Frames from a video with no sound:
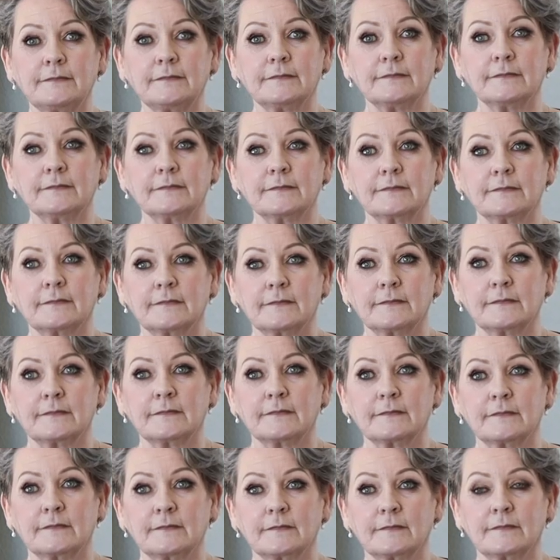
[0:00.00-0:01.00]

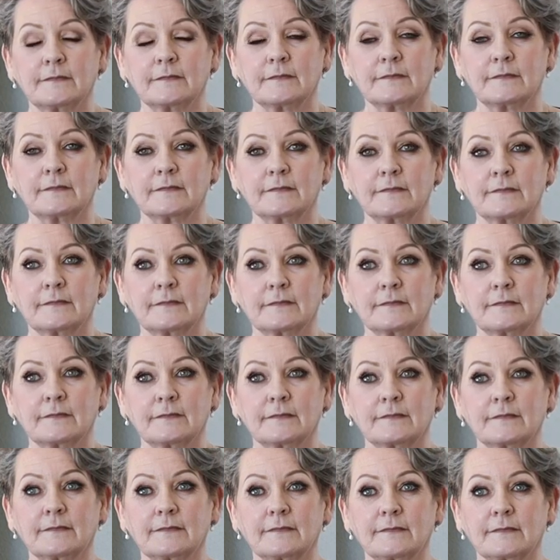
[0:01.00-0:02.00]

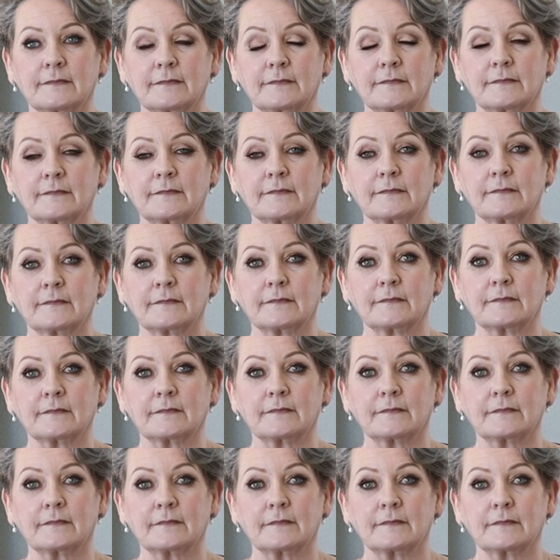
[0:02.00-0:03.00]

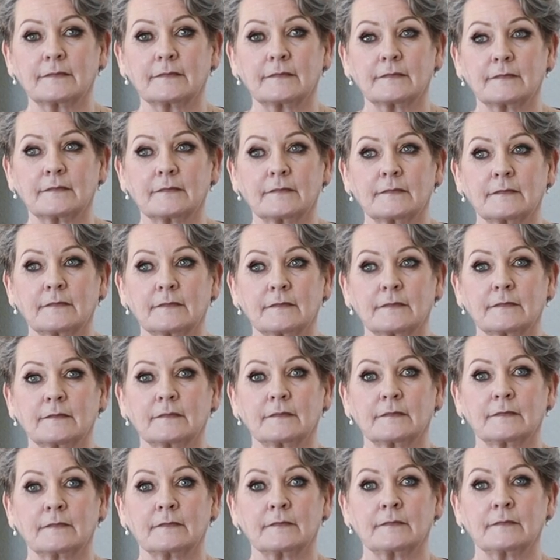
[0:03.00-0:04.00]

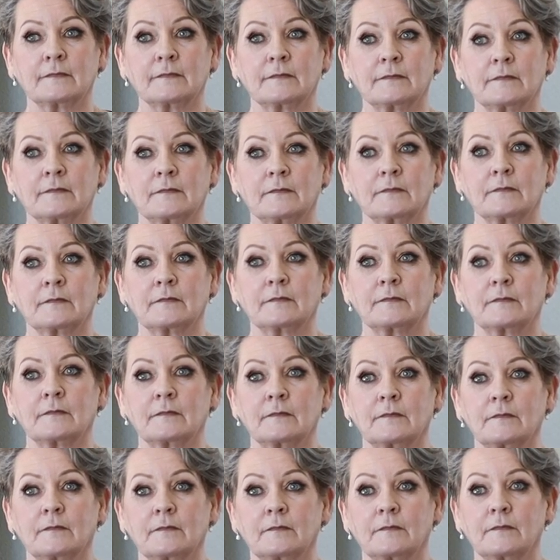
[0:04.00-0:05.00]

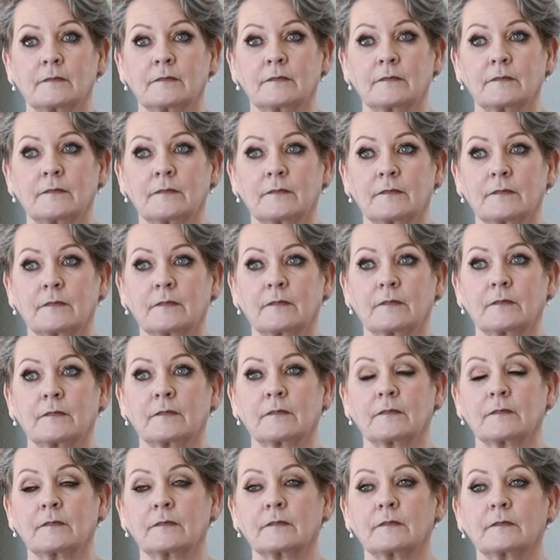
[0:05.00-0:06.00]

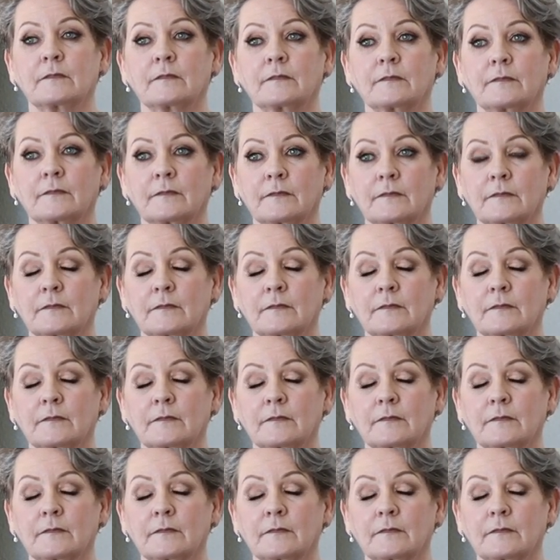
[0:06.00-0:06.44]
This person isn't speaking.